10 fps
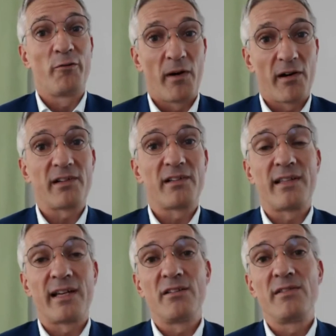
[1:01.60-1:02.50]
markets
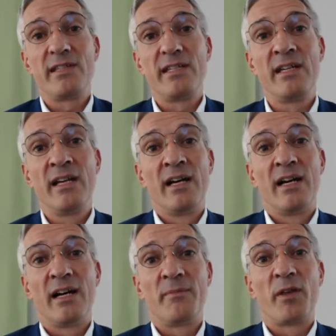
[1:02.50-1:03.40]
that you see
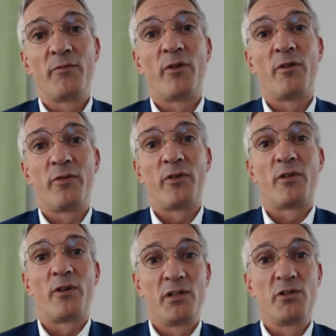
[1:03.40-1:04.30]

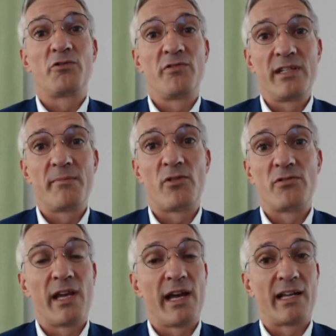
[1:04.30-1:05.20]
for your green
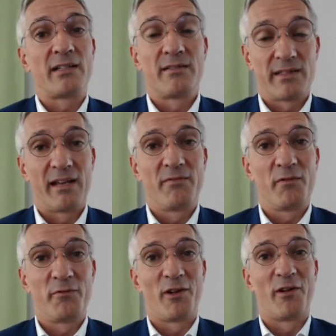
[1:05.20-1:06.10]
ammonia, and then
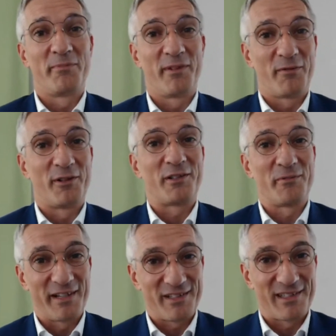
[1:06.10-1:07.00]
we'll follow up with further
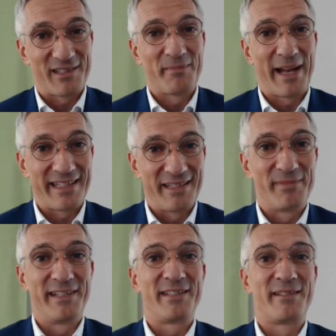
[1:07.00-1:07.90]
questions. Paddy,
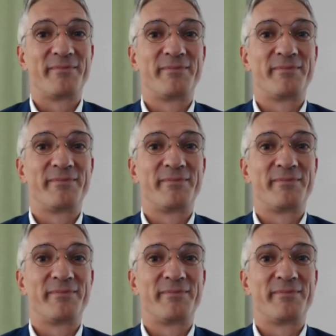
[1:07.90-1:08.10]
please.